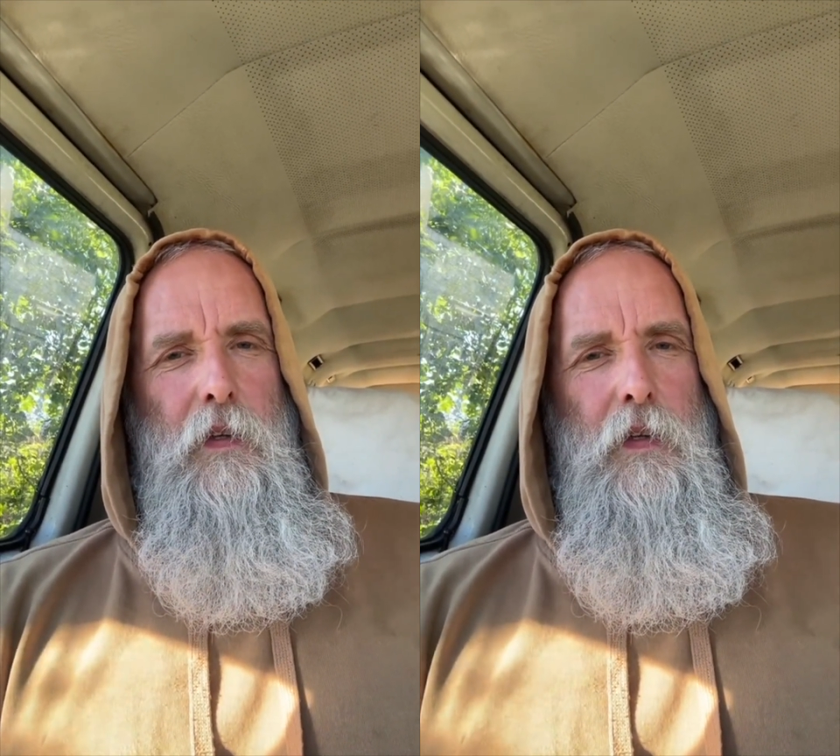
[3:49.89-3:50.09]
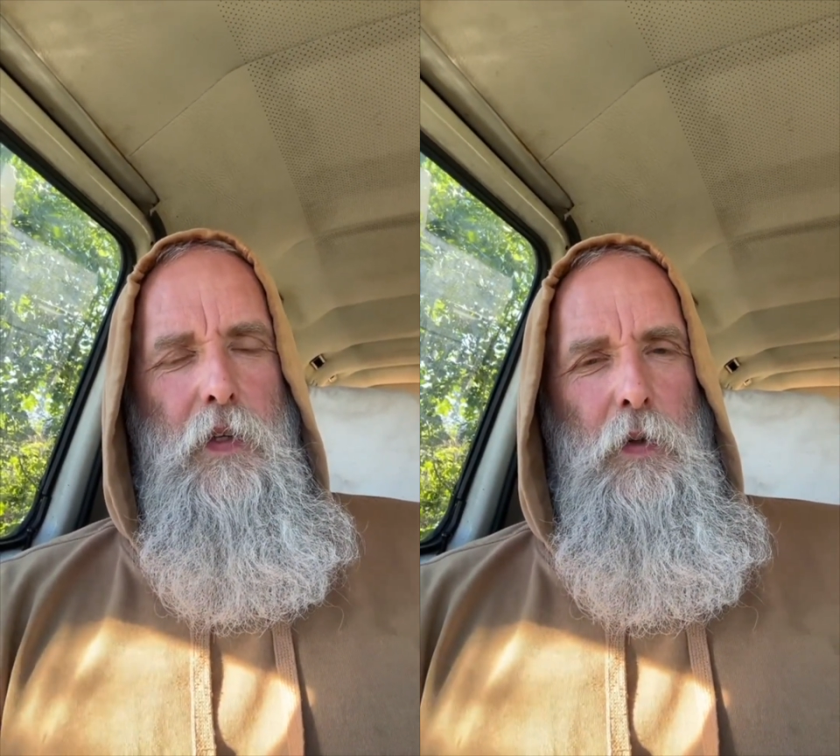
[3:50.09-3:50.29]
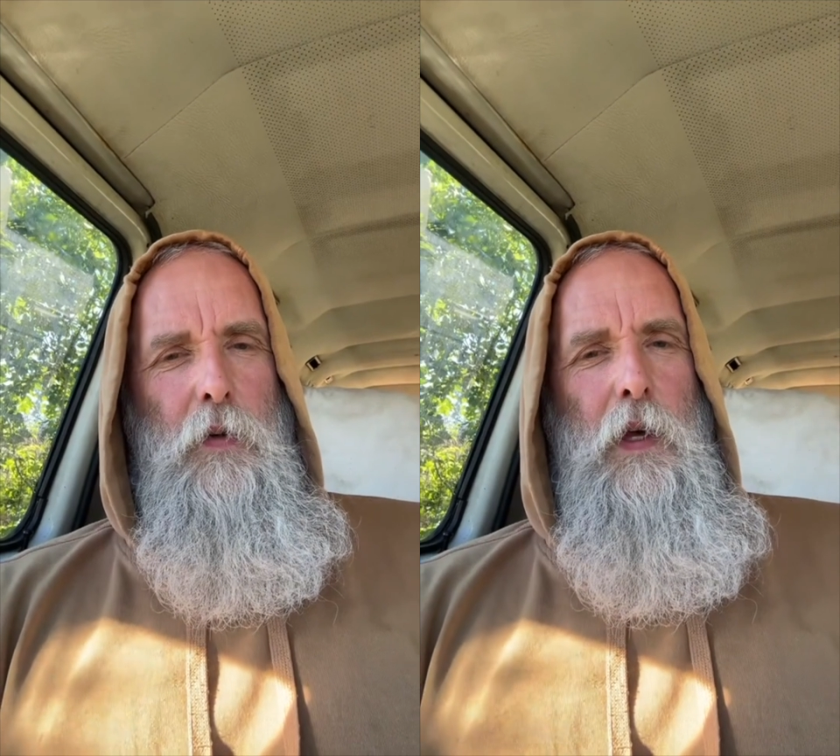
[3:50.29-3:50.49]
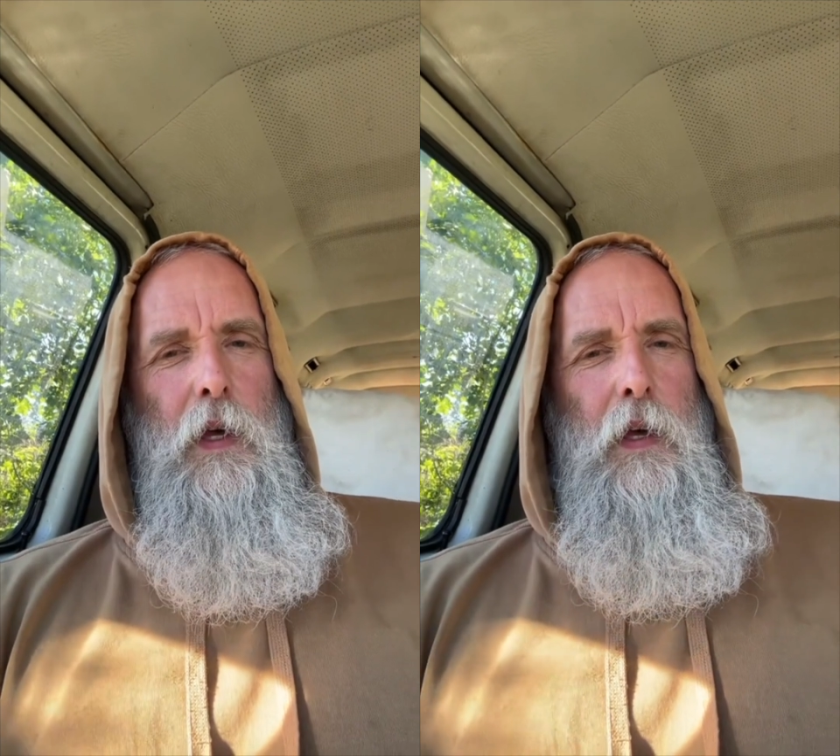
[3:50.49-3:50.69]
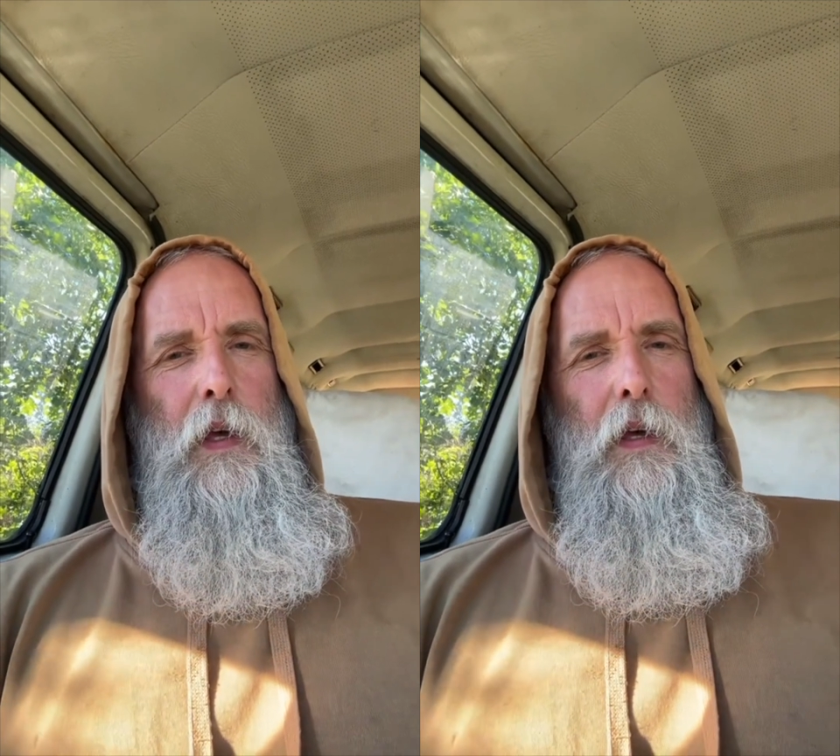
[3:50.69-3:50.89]
You
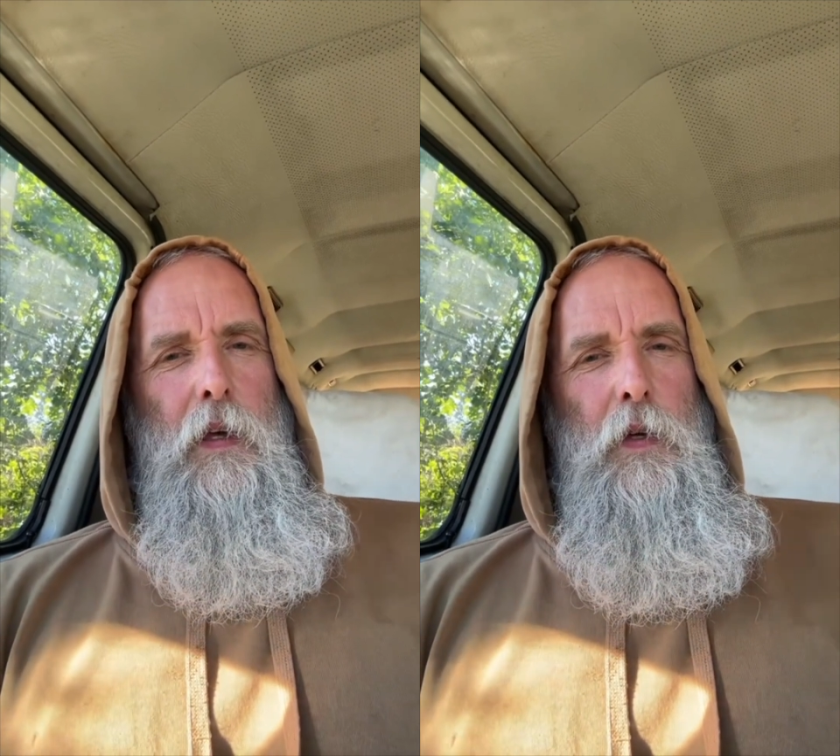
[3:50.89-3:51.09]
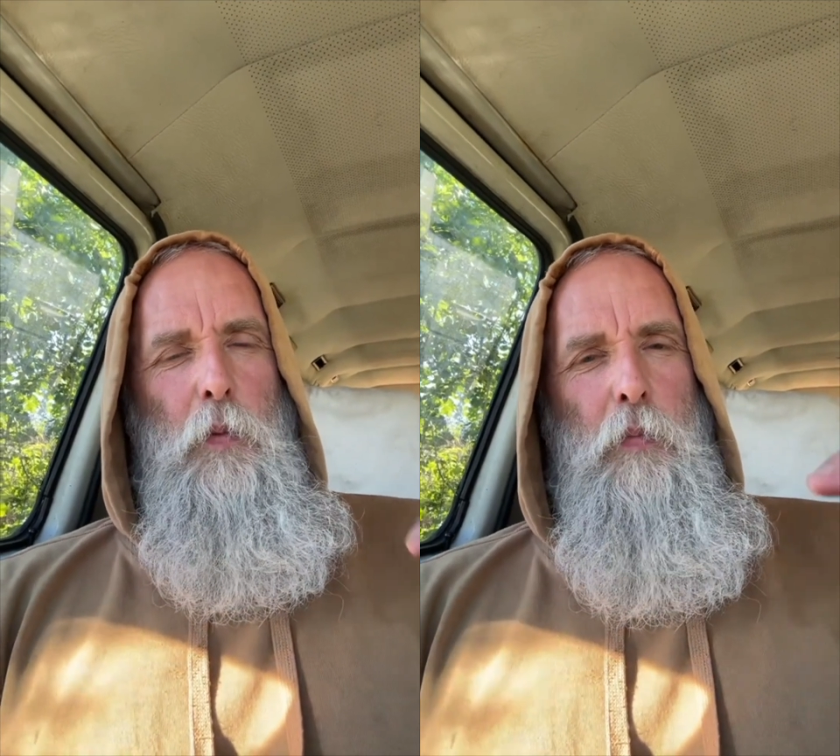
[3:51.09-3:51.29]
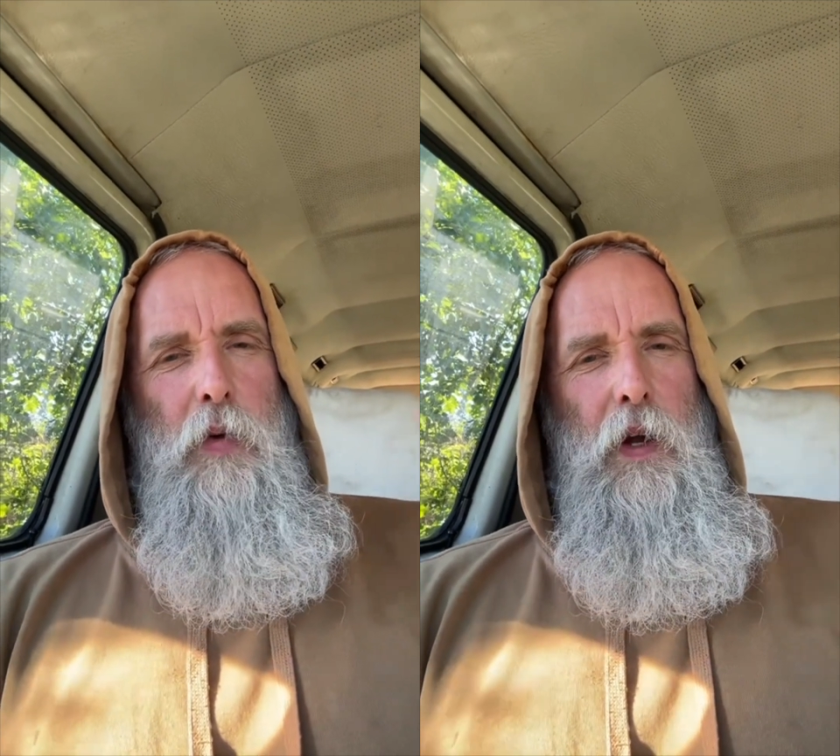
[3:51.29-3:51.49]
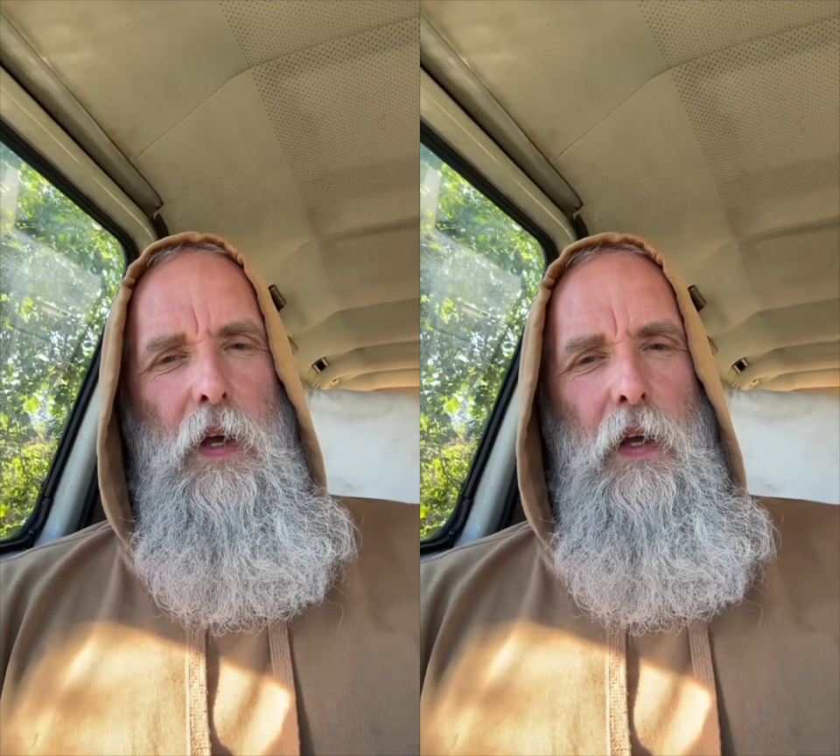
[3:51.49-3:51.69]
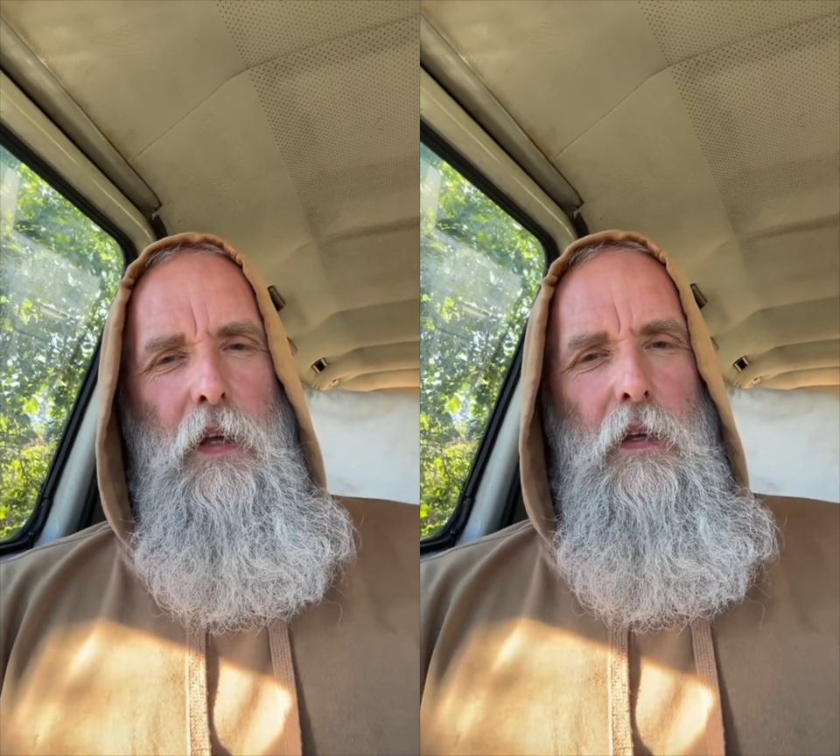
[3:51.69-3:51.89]
your
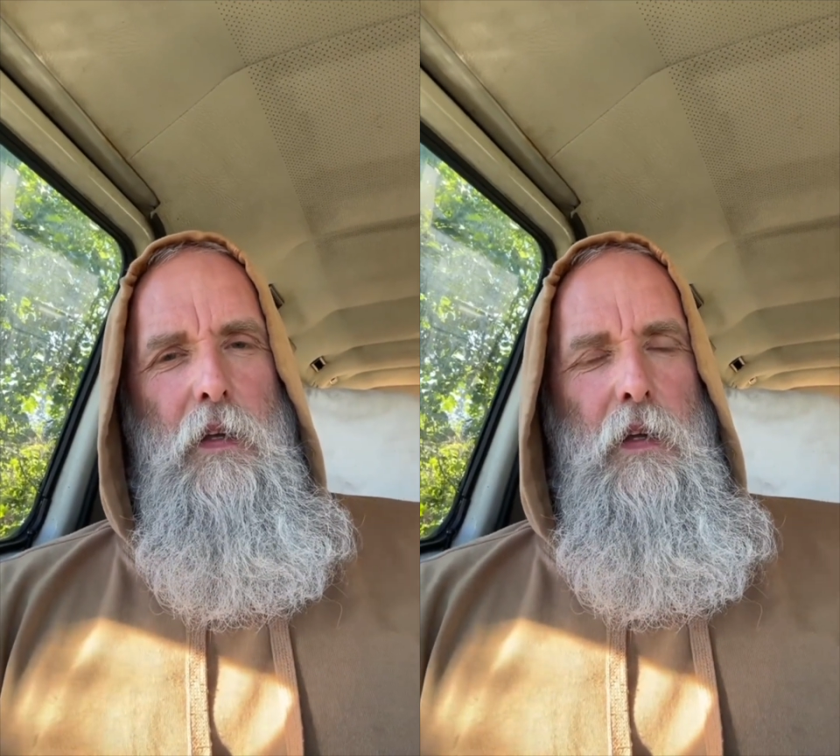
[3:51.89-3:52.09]
pride,